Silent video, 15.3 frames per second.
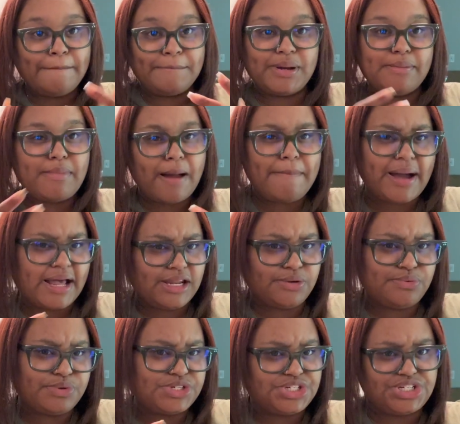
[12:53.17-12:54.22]
but my body
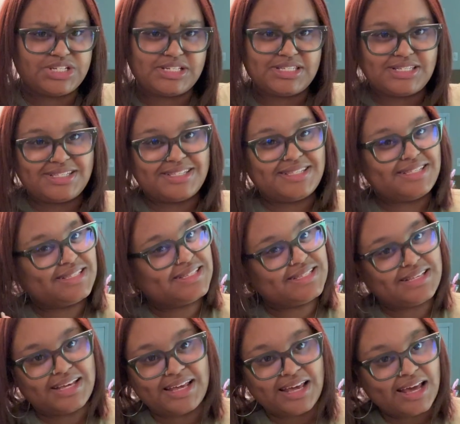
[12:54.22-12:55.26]
was just
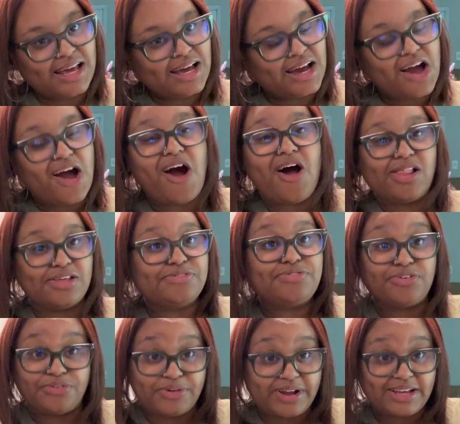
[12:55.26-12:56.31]
calling
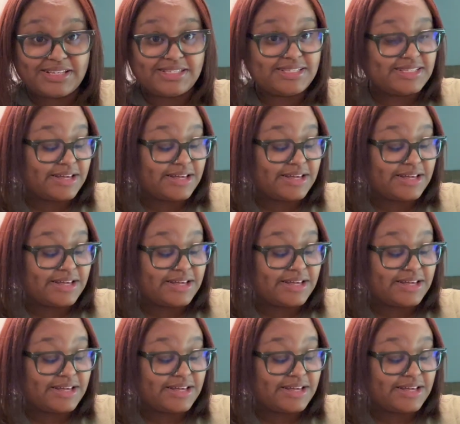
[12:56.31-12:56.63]
for rest.